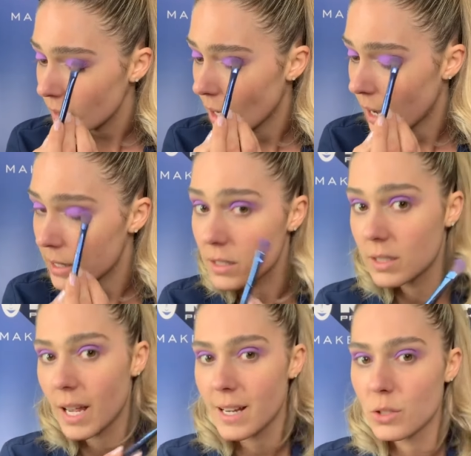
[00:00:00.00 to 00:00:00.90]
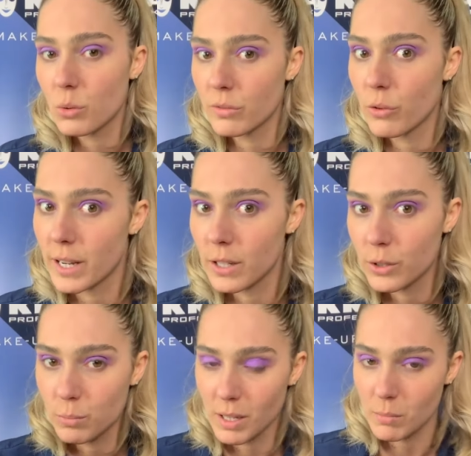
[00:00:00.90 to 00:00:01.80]
I tend to avoid
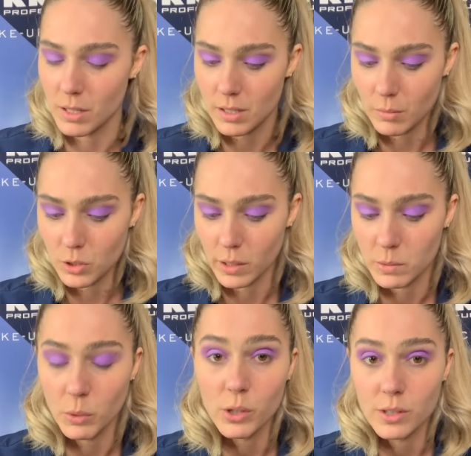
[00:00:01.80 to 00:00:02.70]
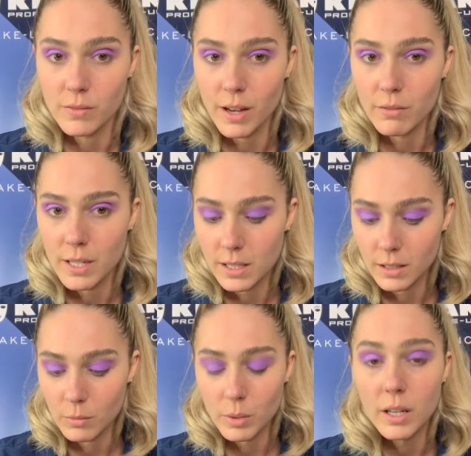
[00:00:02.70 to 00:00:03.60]
loose pigment sometimes because of that
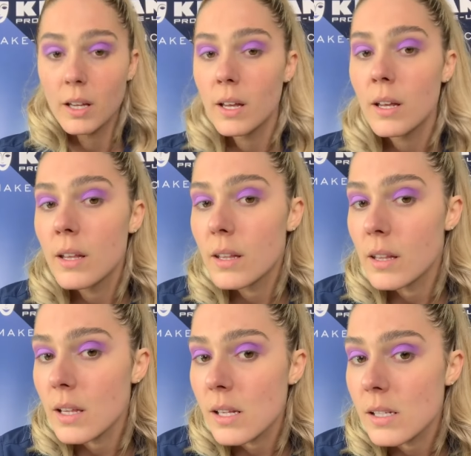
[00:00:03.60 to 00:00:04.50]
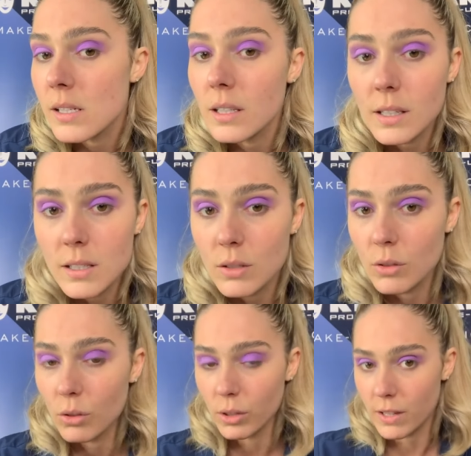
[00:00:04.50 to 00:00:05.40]
reason, but this is
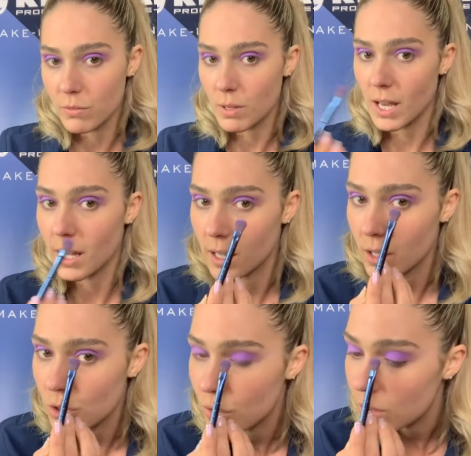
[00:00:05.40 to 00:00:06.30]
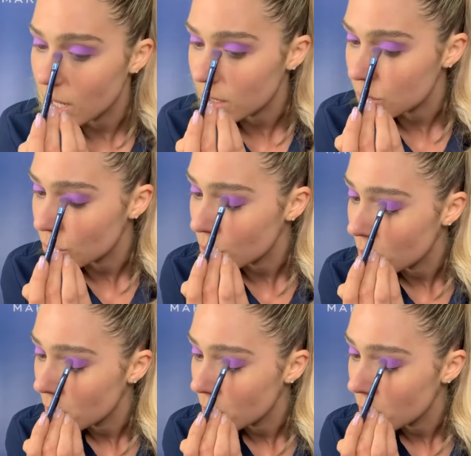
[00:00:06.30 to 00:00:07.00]
not giving me any issues at all.